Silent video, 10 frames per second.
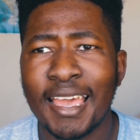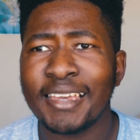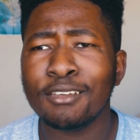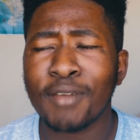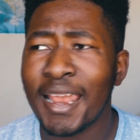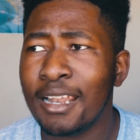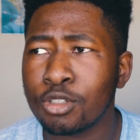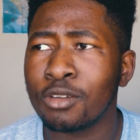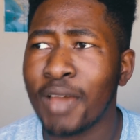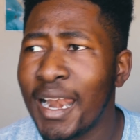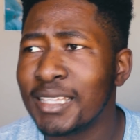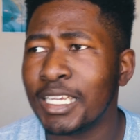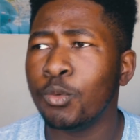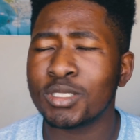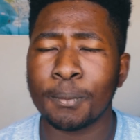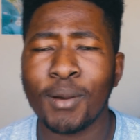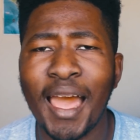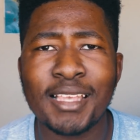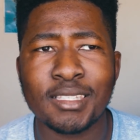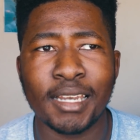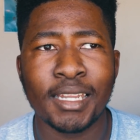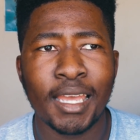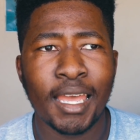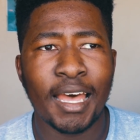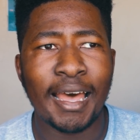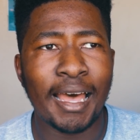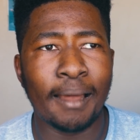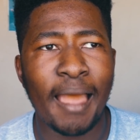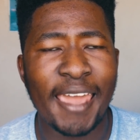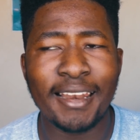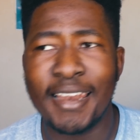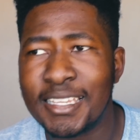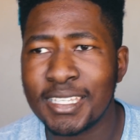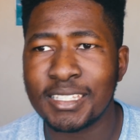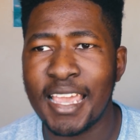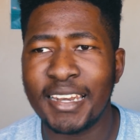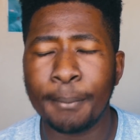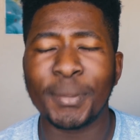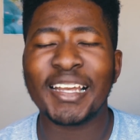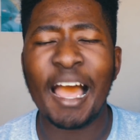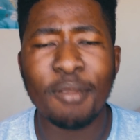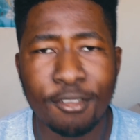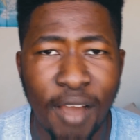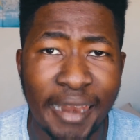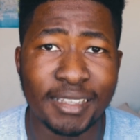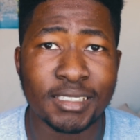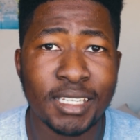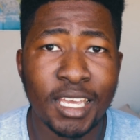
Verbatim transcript: give violence on violence, and we're surprised that adolescents end up becoming violent?